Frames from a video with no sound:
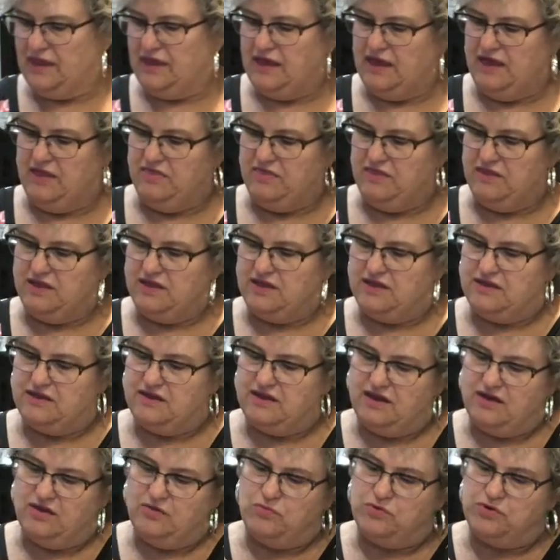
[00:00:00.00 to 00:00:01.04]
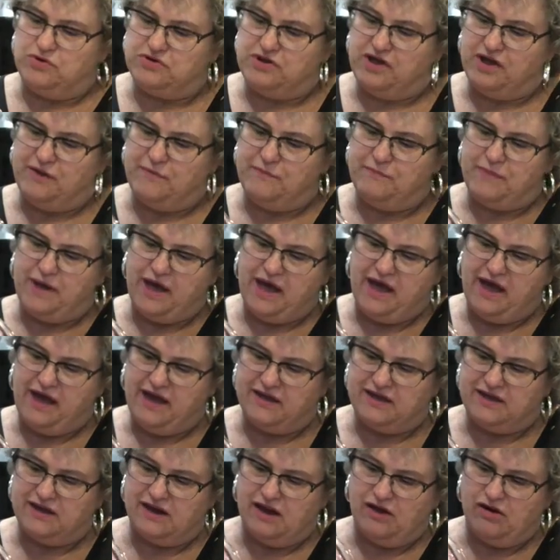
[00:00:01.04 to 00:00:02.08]
and then we'll come
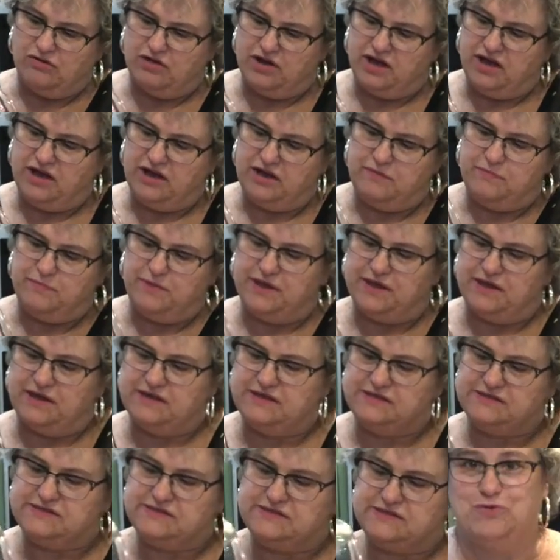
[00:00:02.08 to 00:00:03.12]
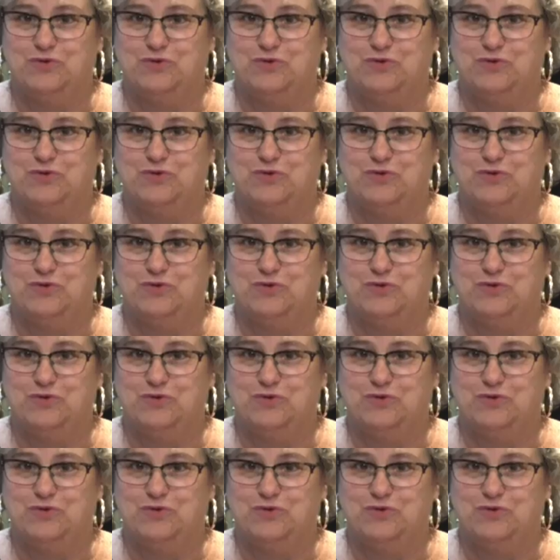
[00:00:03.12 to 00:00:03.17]
back and I'll cut a piece.